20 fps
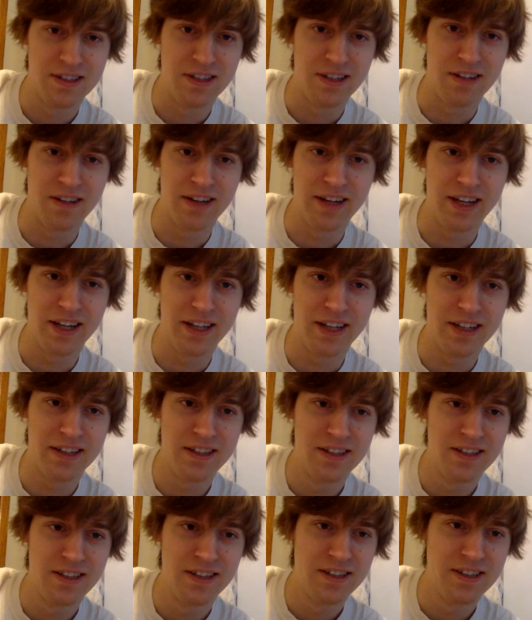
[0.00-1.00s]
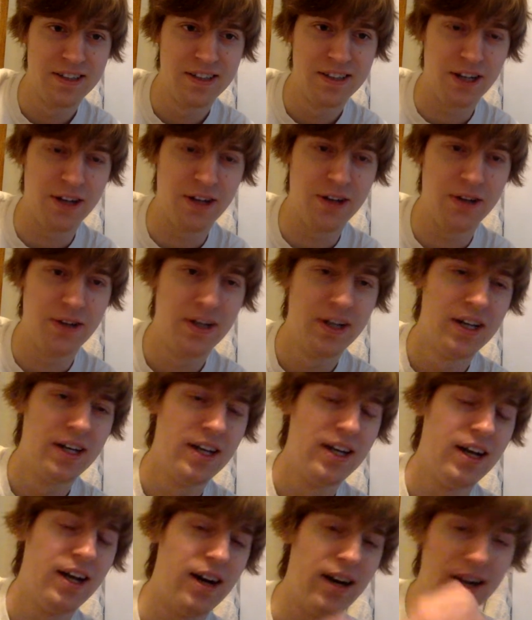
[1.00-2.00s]
All right. So,
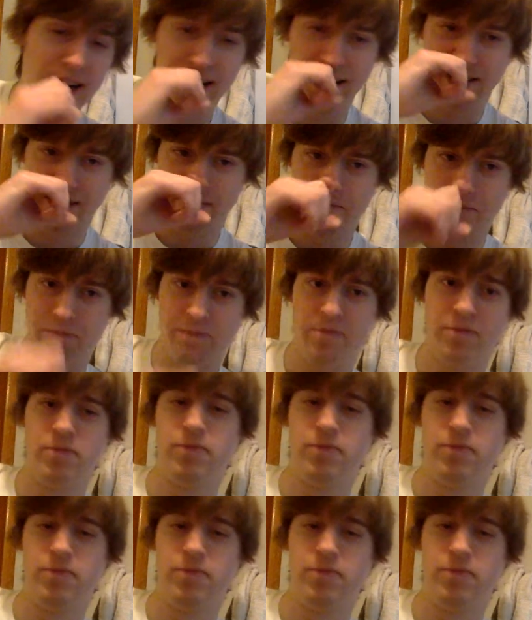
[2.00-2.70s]
in